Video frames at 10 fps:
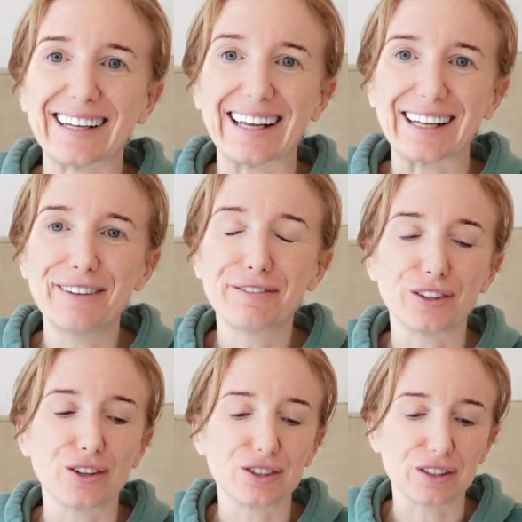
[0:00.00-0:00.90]
here for
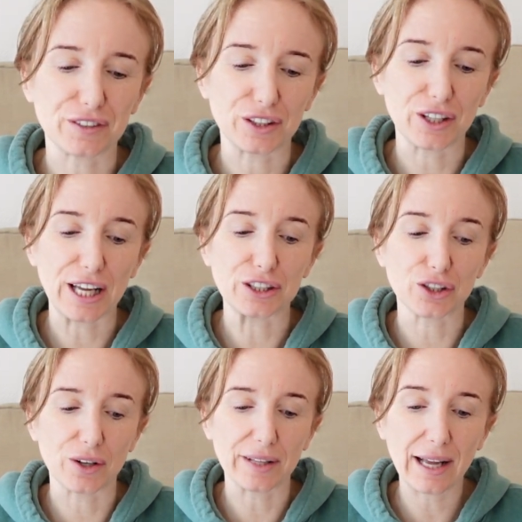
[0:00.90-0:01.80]
those of you that
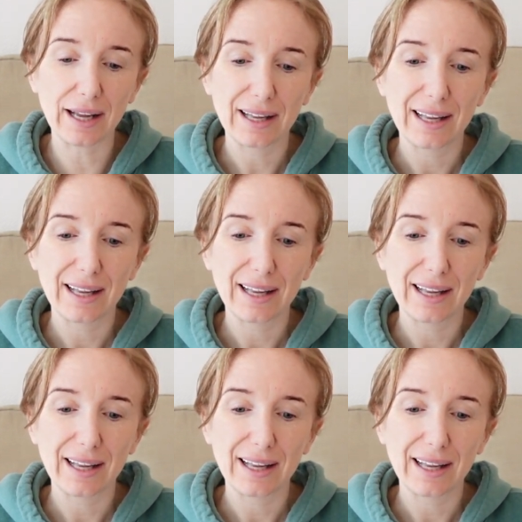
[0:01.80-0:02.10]
enjoy that,